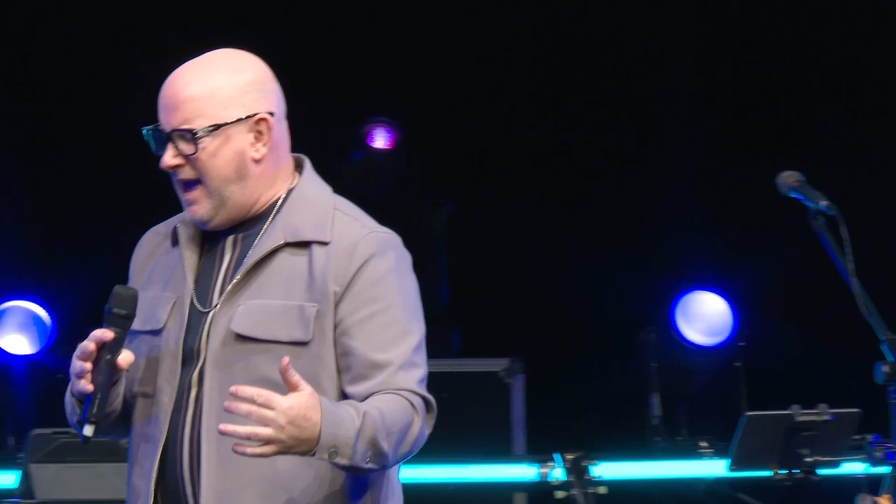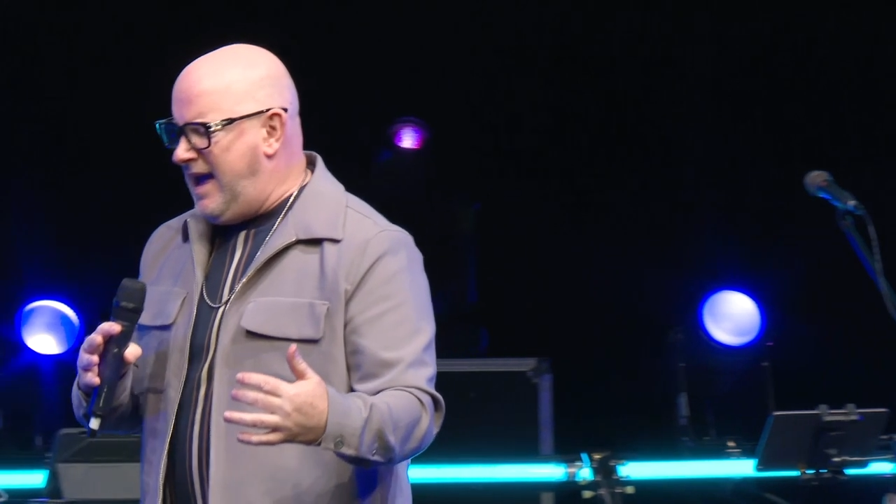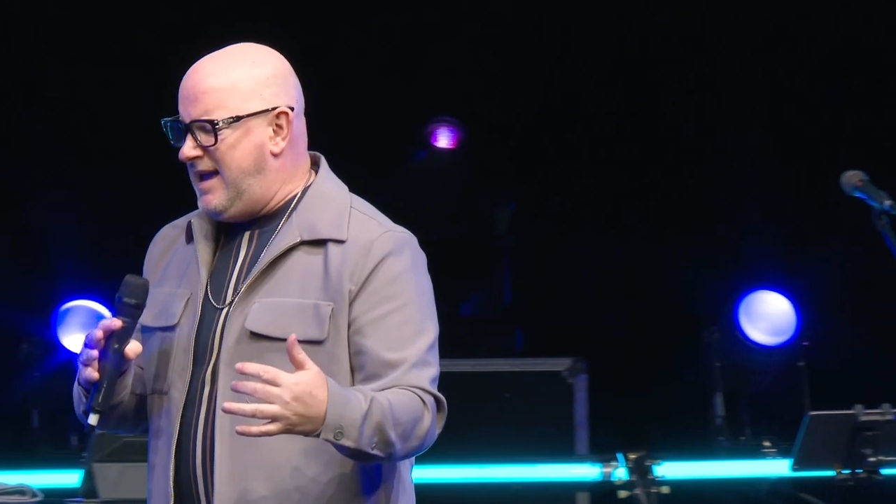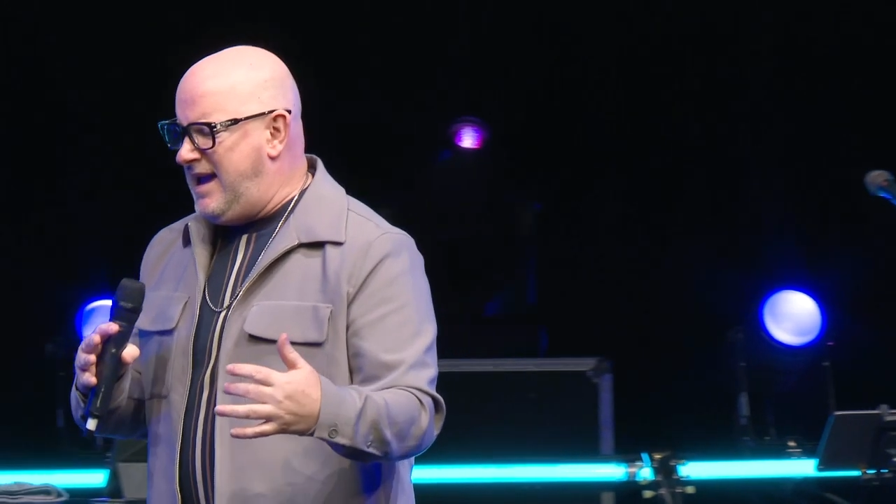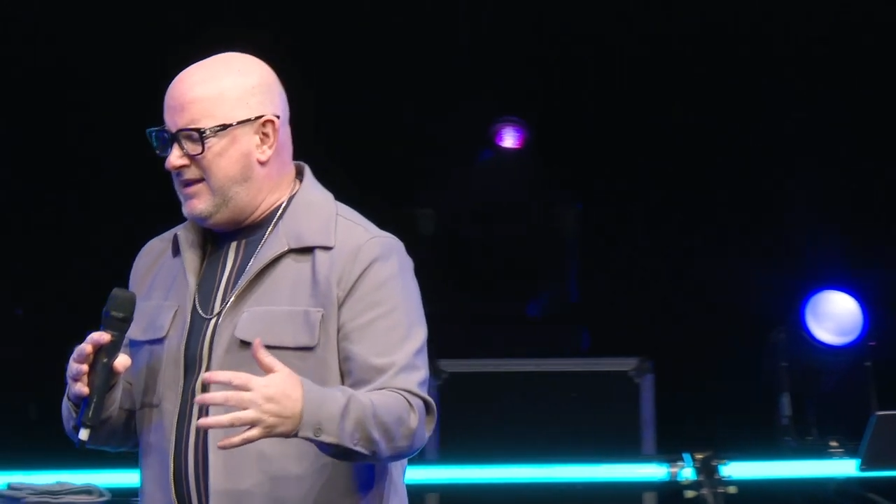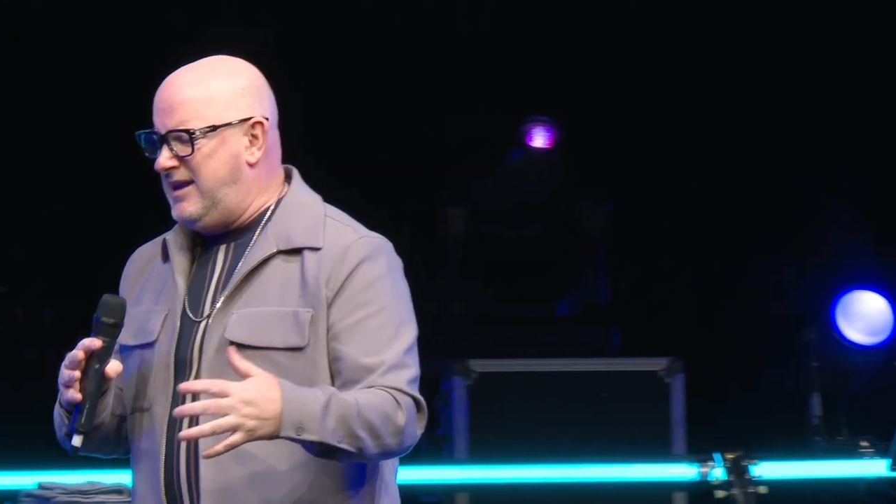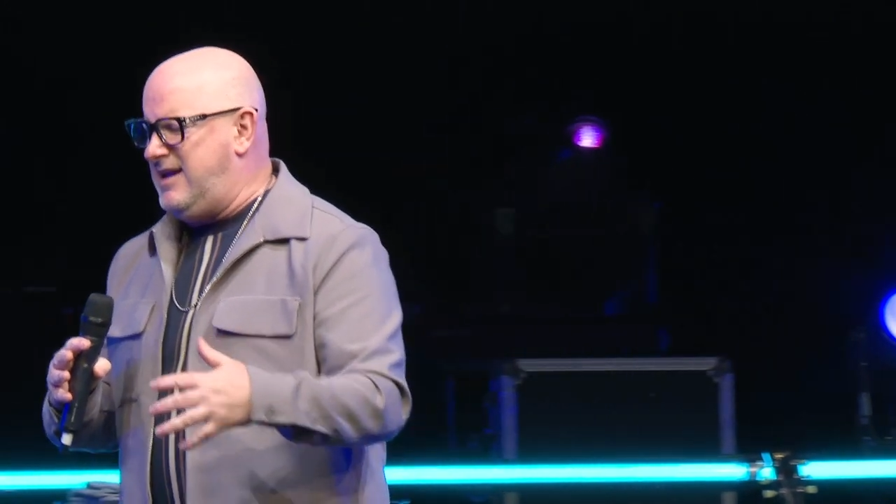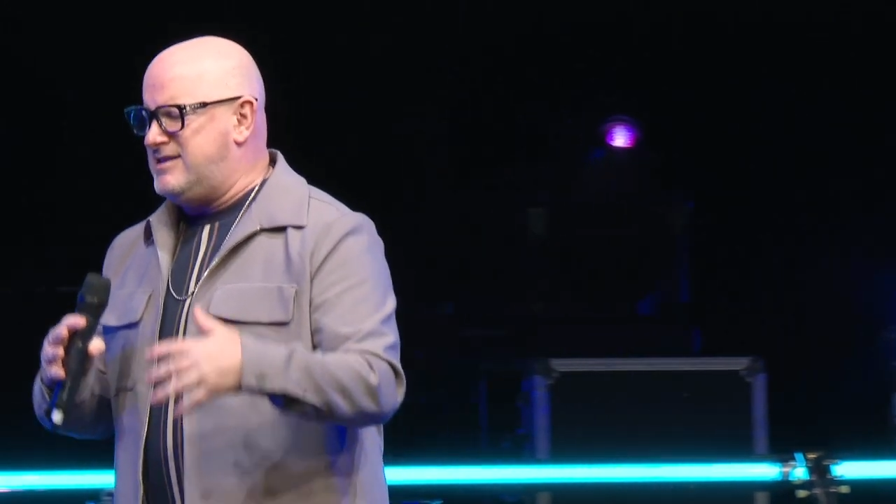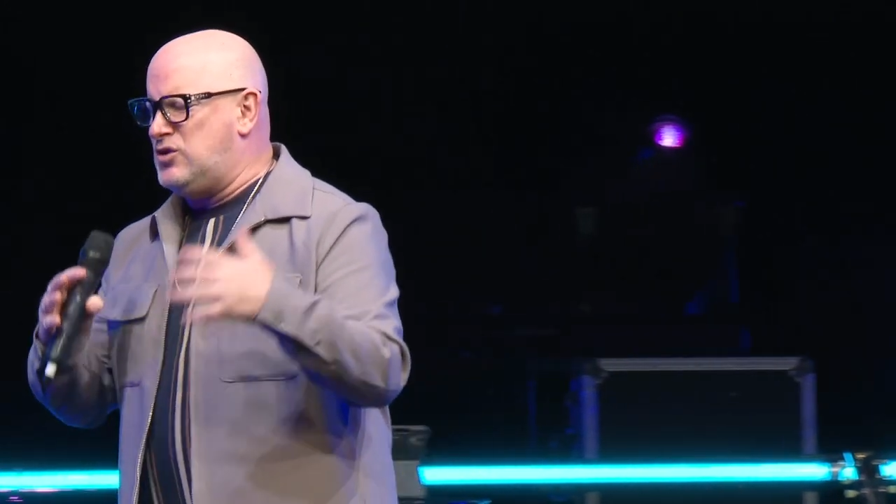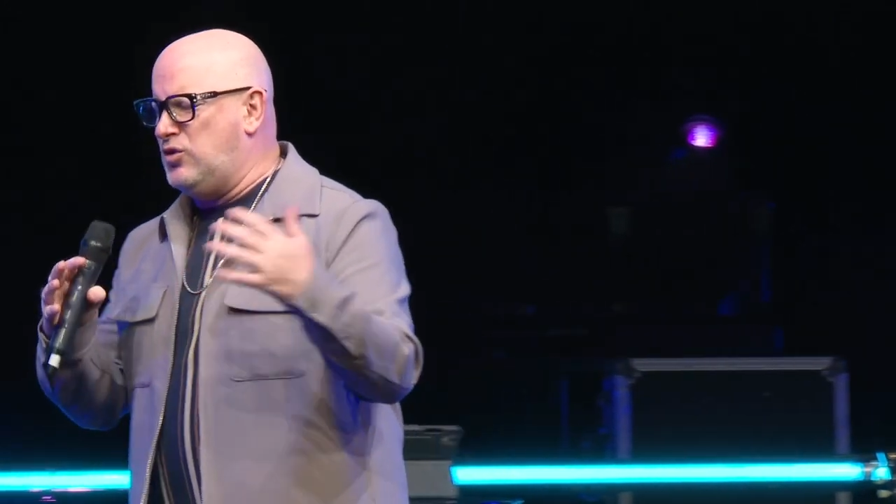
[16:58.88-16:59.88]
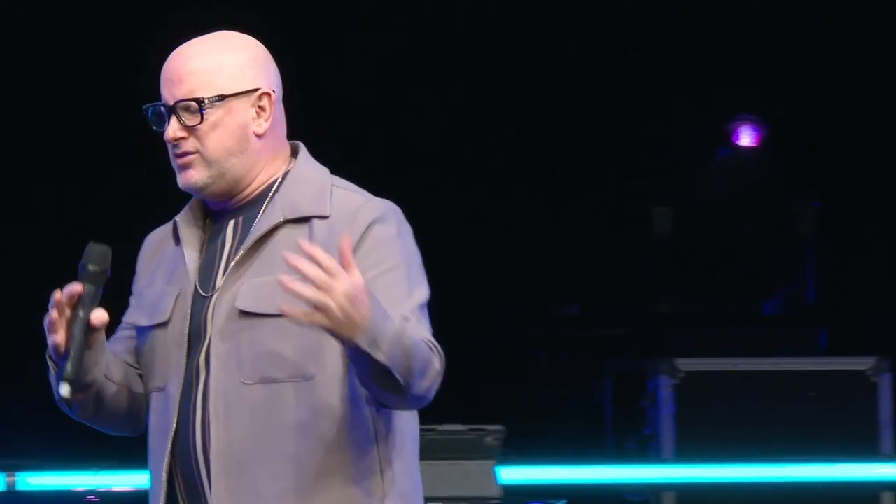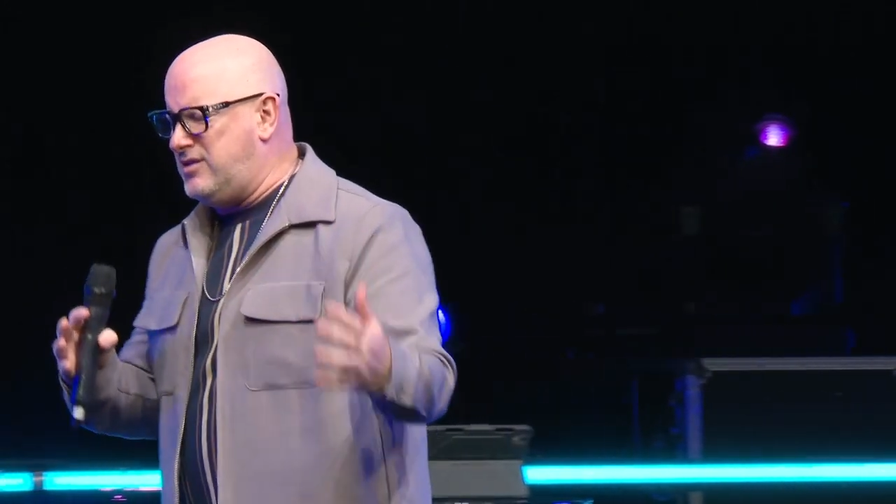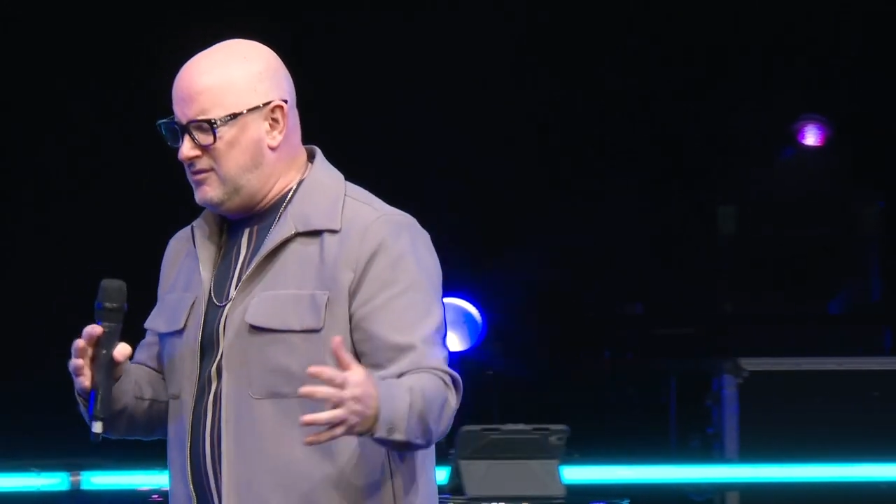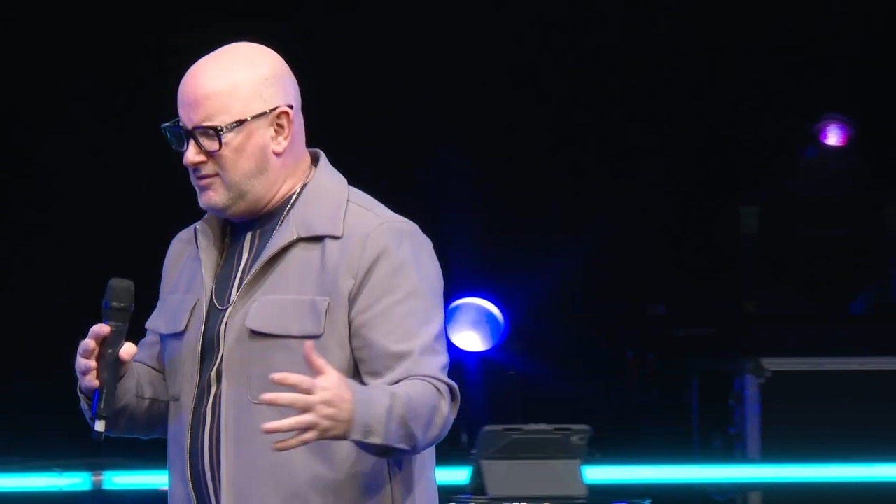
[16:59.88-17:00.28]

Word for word: And, and it took the,